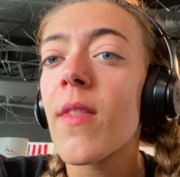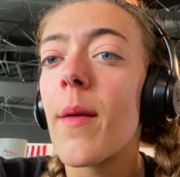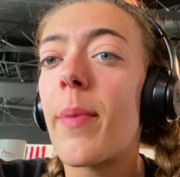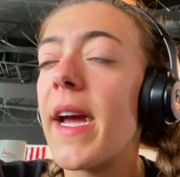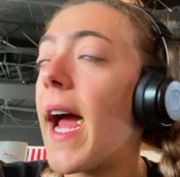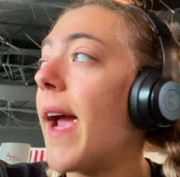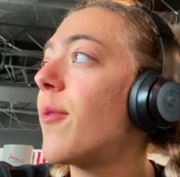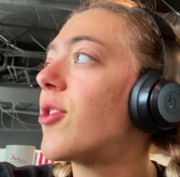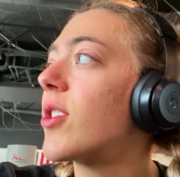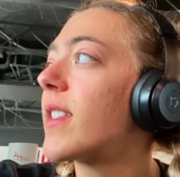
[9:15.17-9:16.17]
But I
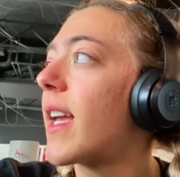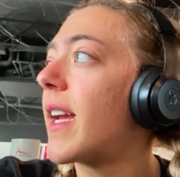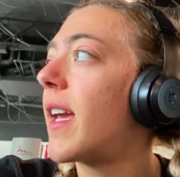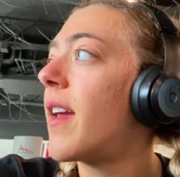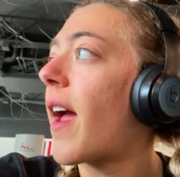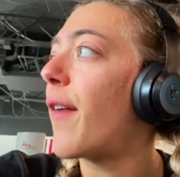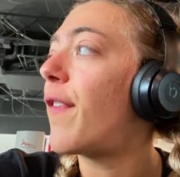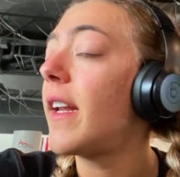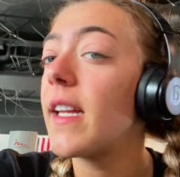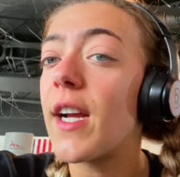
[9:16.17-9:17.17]
was just like, I
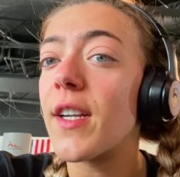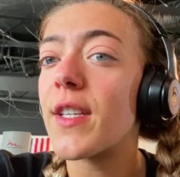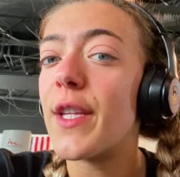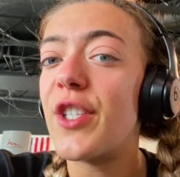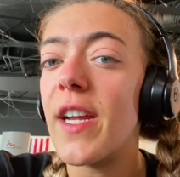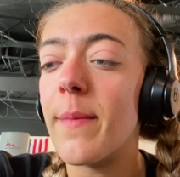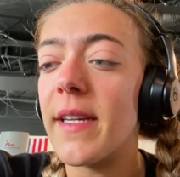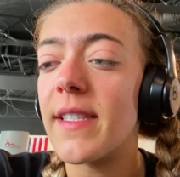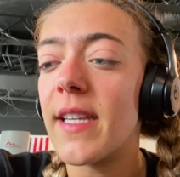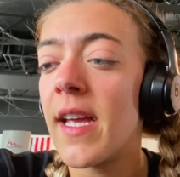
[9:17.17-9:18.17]
finally got to the gym.
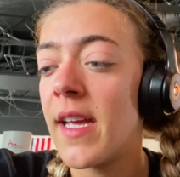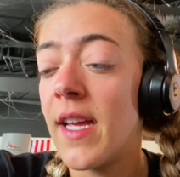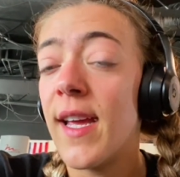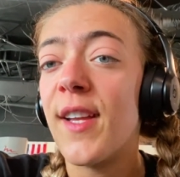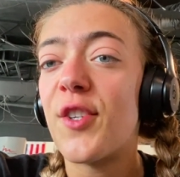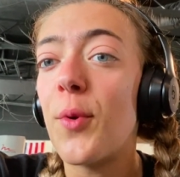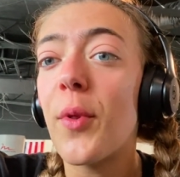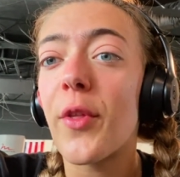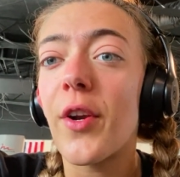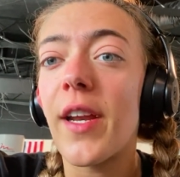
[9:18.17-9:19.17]
It's
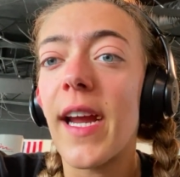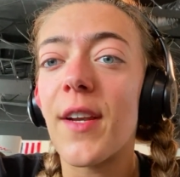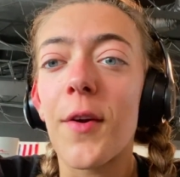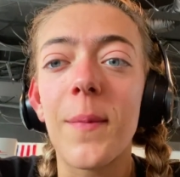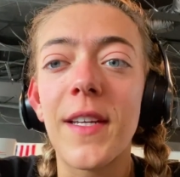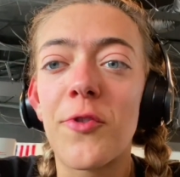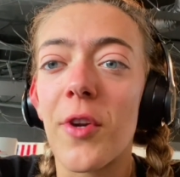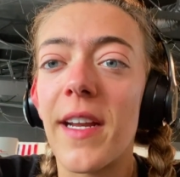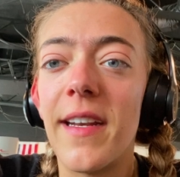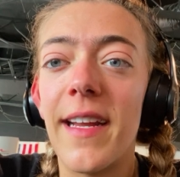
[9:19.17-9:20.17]
two thirty. I normally
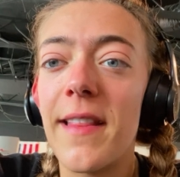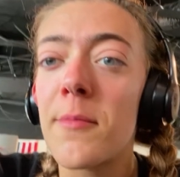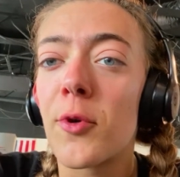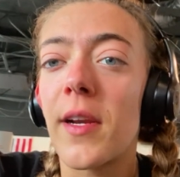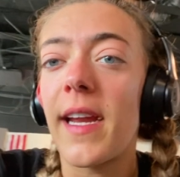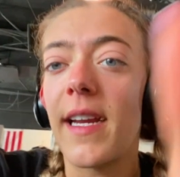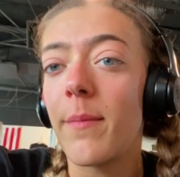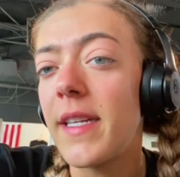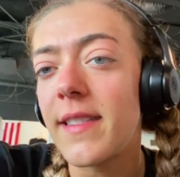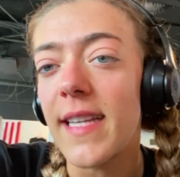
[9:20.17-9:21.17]
train in the morning.
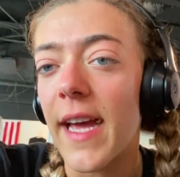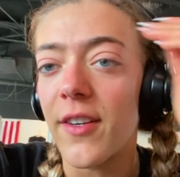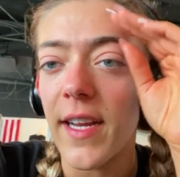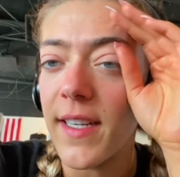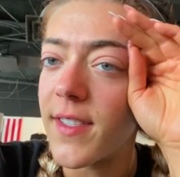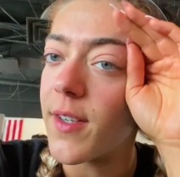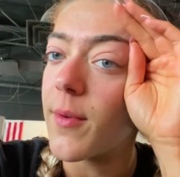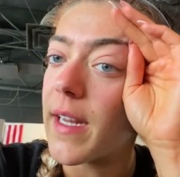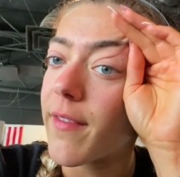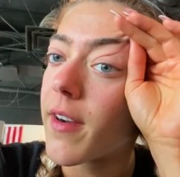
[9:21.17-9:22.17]
It's Saturday, so
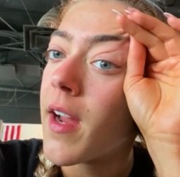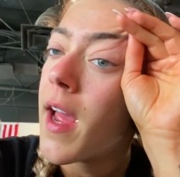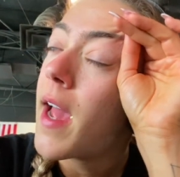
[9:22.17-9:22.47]
whatever.